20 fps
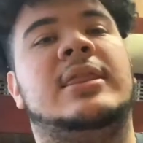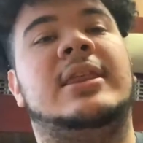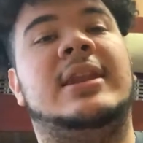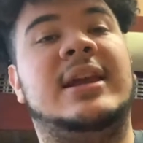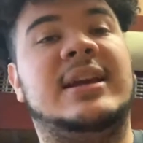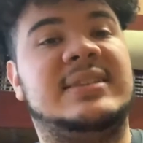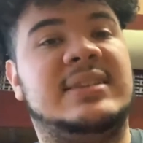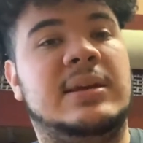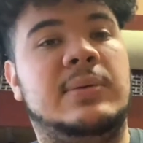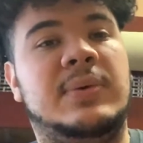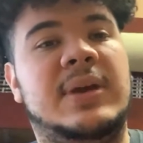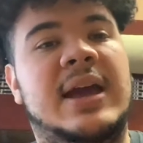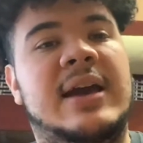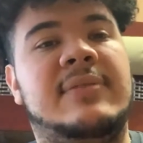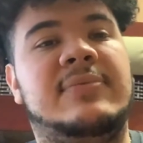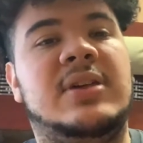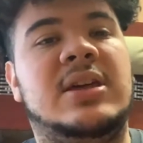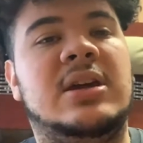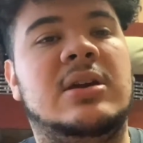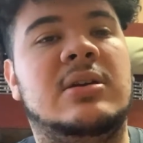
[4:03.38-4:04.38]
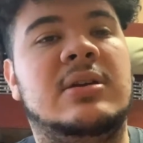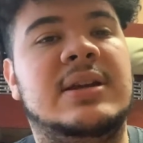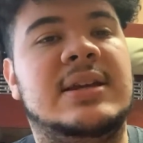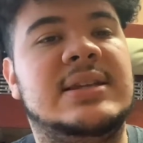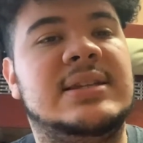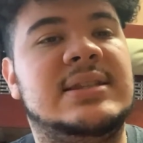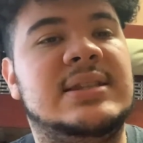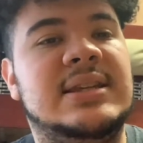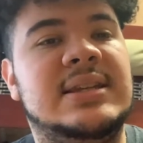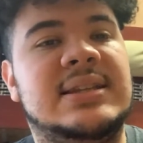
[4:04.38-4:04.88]
next thing we have here
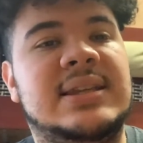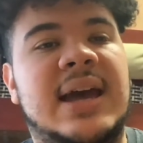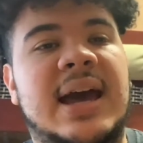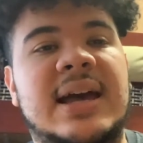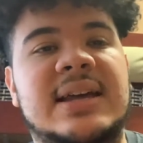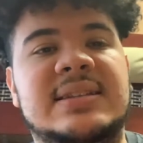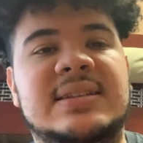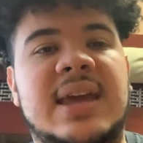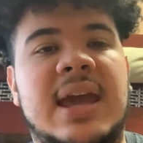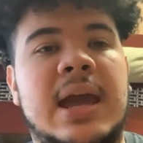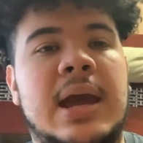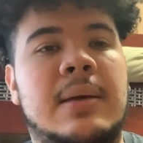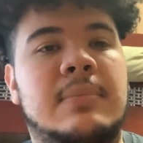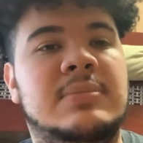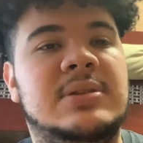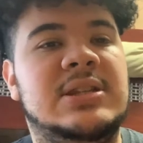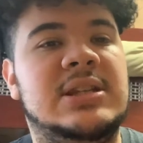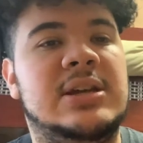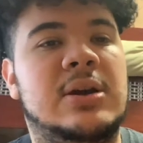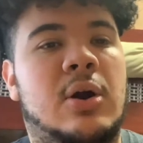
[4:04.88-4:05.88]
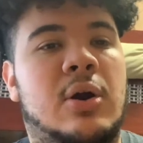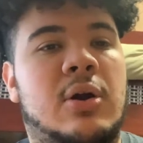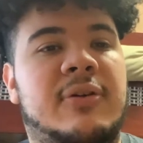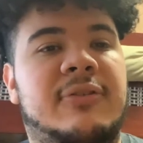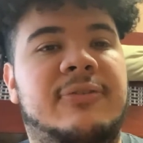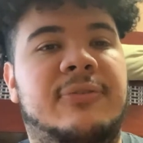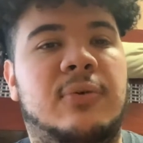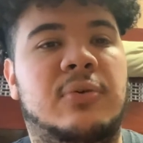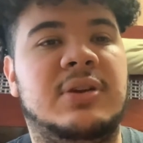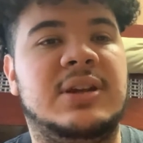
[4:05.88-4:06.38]
is the Tascam
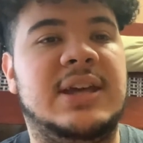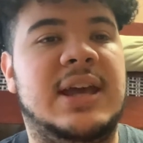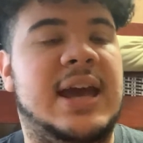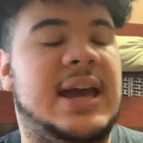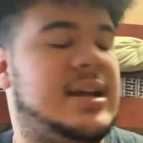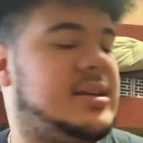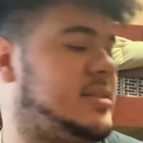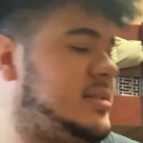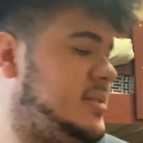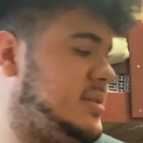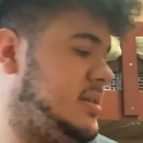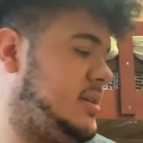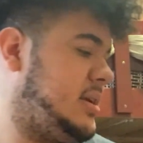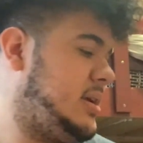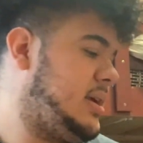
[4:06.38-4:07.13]
Dr-40 X.